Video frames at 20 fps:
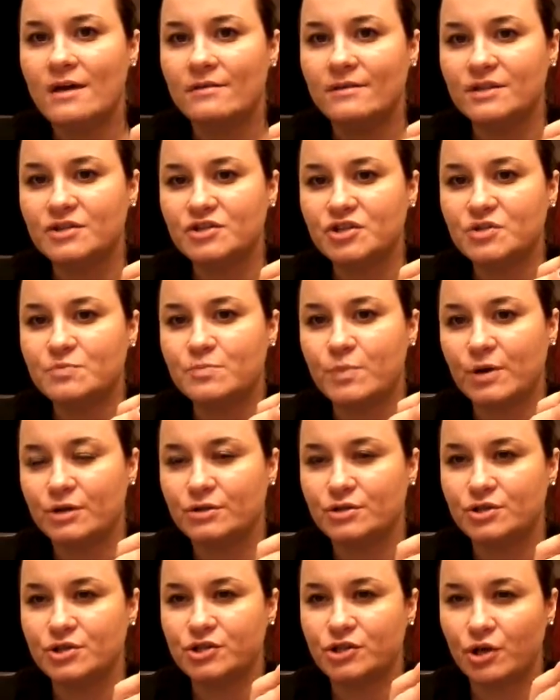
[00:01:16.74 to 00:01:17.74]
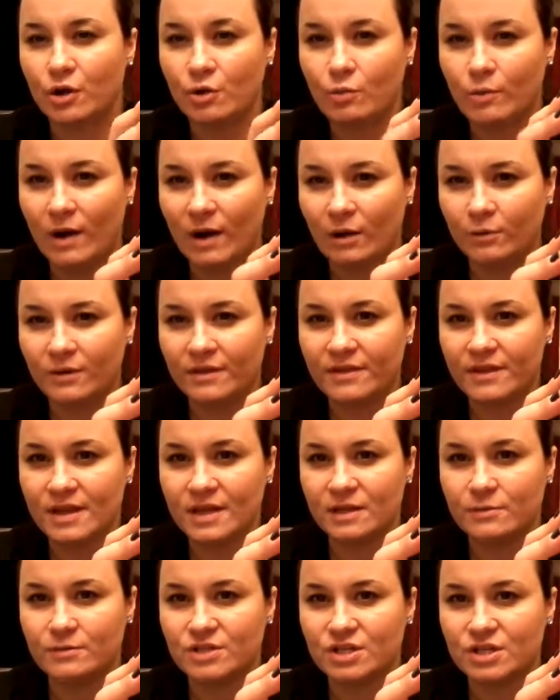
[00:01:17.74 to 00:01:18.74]
this just burned so well with
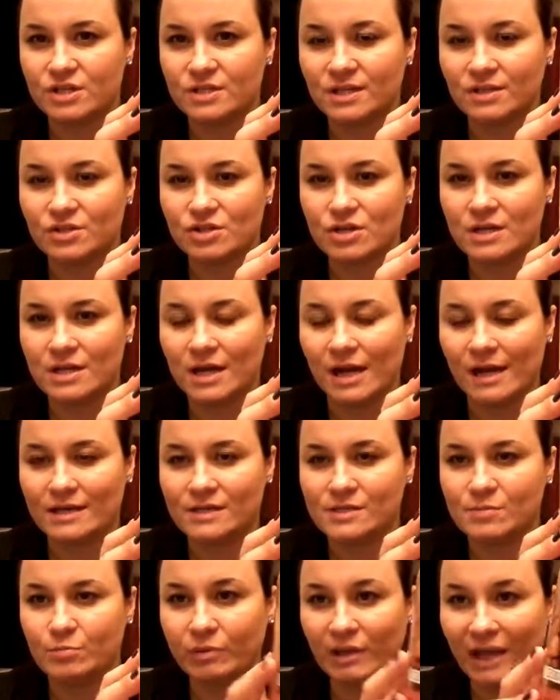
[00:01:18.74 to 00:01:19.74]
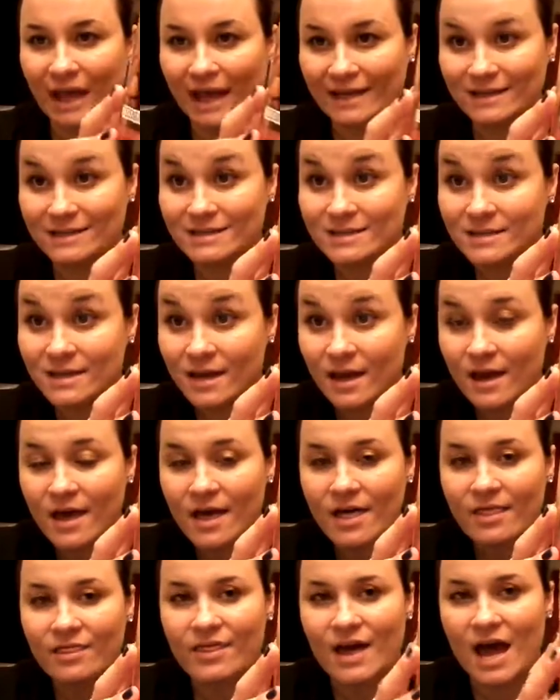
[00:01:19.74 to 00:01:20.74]
it. It was just such a nice blend
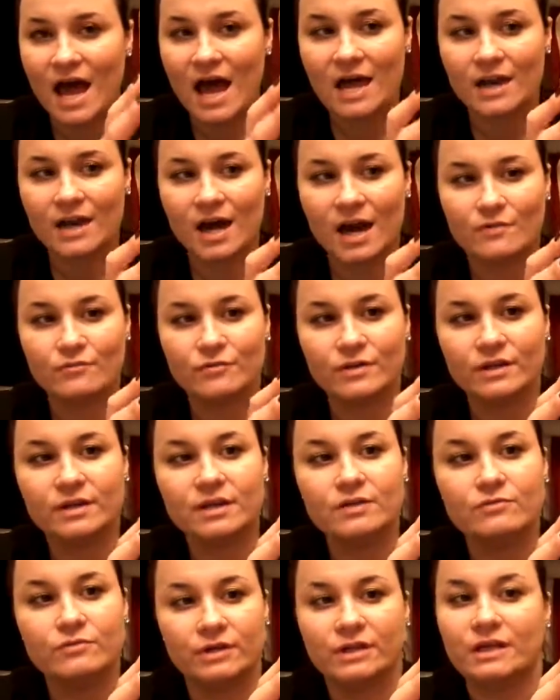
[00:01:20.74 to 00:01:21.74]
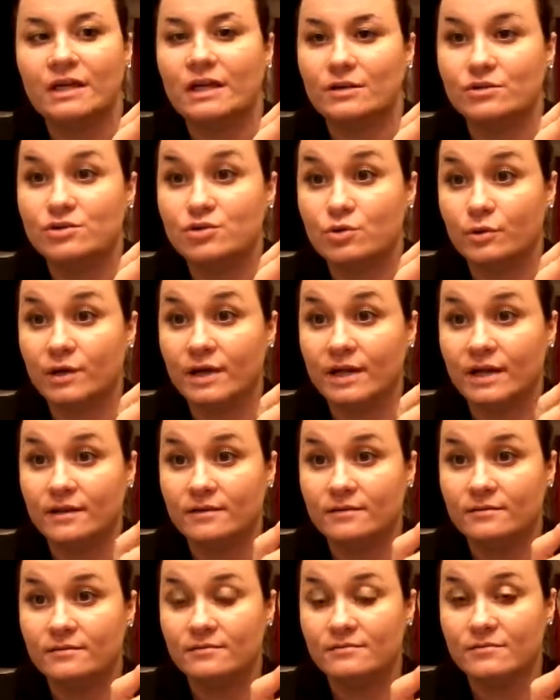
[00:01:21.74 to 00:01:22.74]
that I really, really
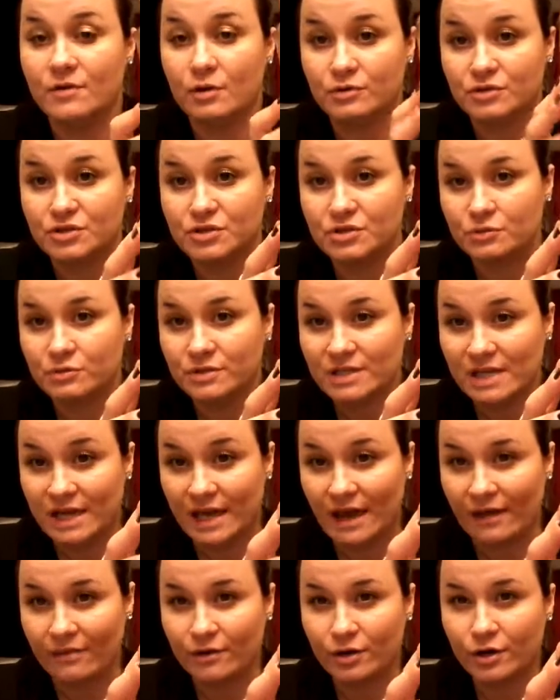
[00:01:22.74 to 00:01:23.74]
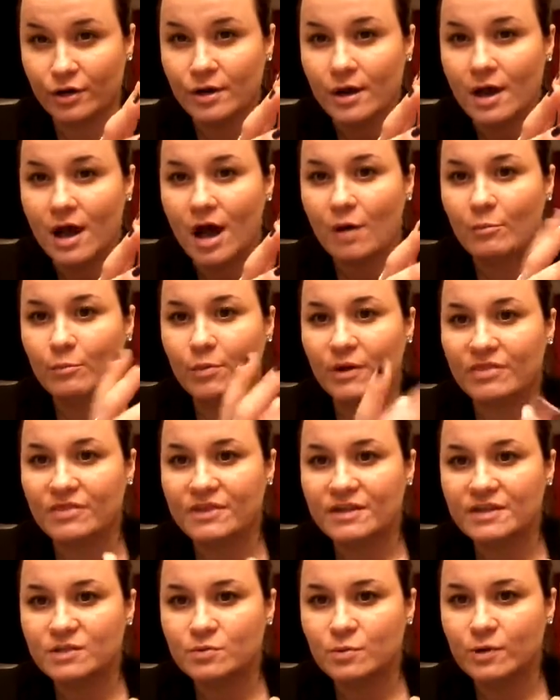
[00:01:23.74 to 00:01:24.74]
enjoyed those two together. But
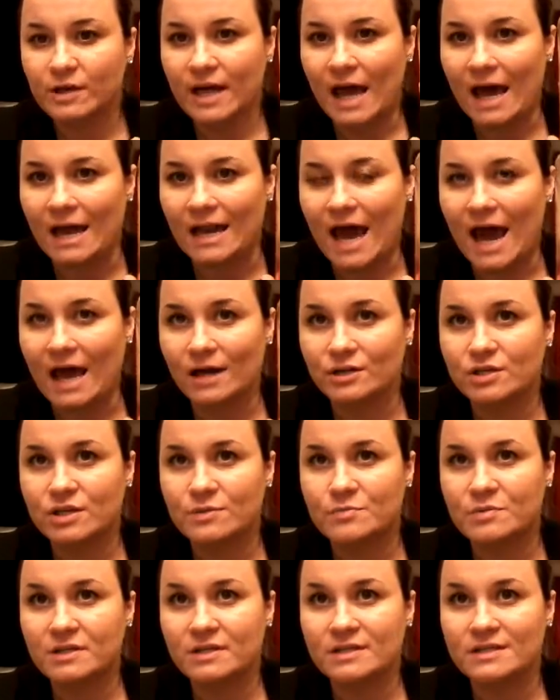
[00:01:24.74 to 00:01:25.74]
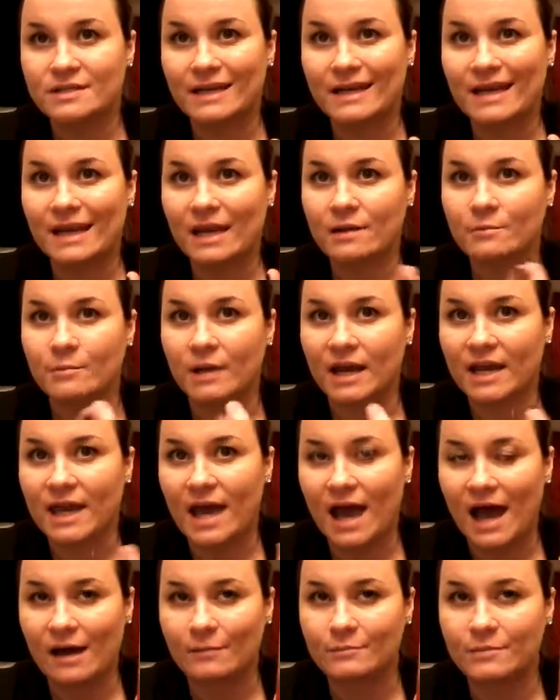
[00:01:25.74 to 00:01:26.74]
this one had actually been sitting in my
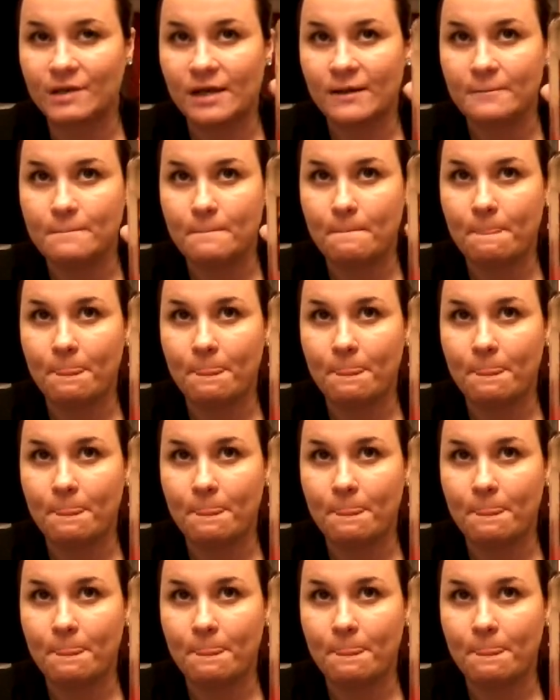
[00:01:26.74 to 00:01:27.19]
cabinet.